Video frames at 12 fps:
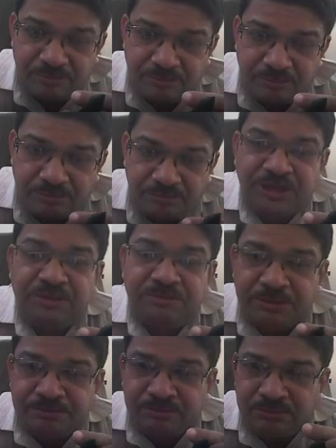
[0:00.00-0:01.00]

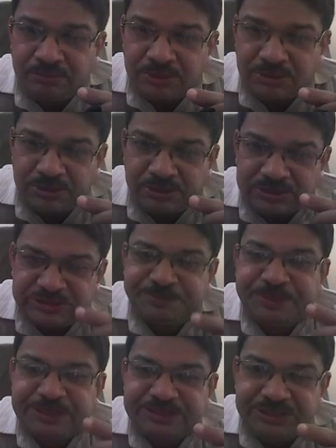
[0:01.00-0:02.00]
minimum
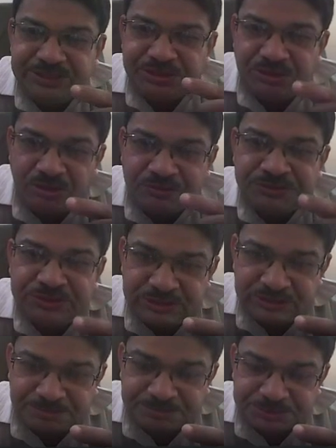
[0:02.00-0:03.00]
spacing of
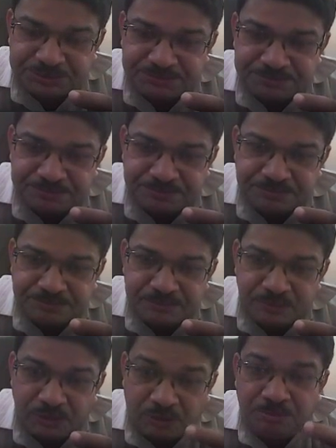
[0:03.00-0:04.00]
stirrups
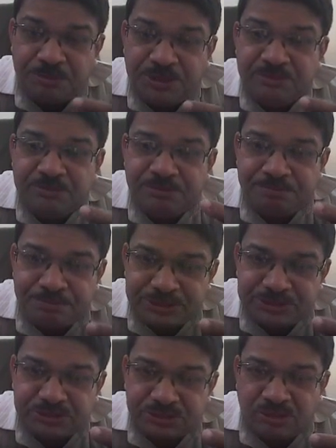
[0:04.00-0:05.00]
or minimum
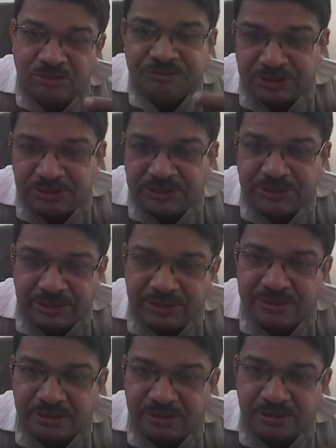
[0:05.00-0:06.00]
pitch of the
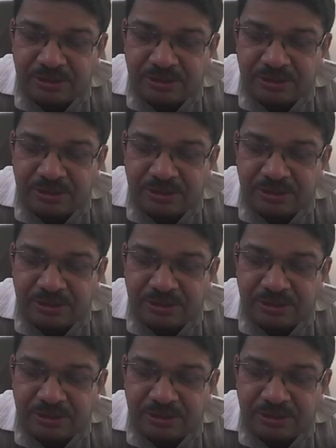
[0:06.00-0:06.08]
helical